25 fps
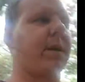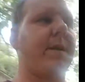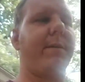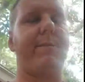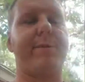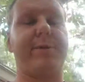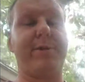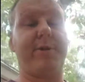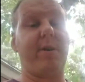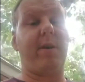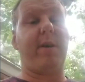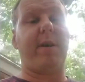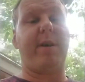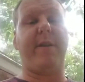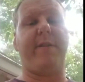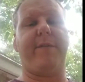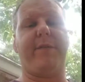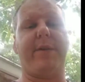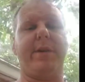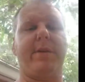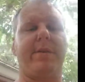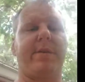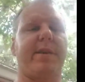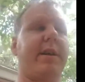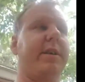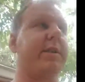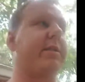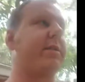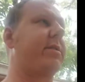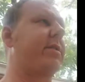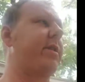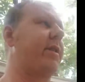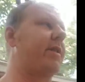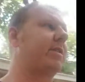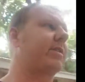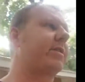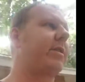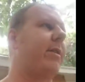sorry, the video kind of
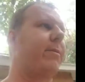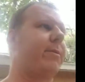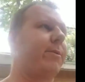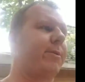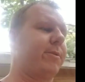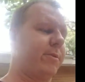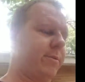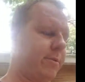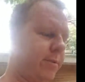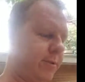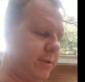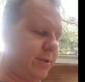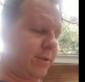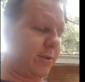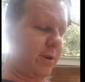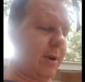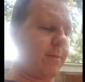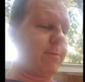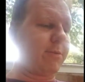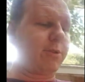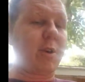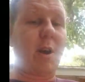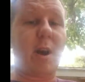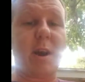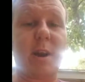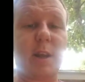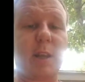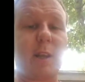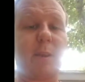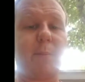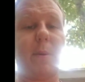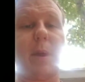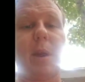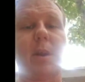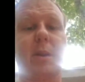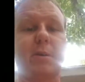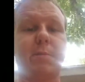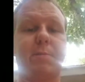sucked. I'm trying to
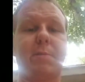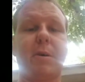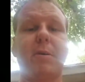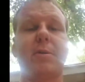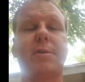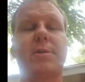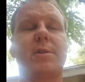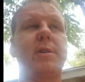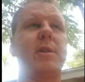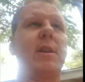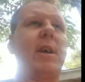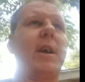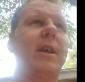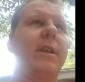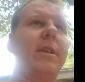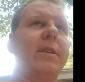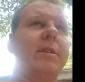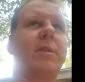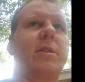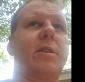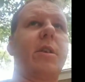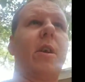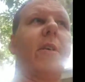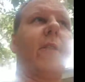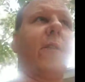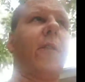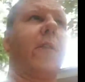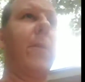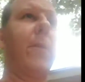get back to posting daily stuff.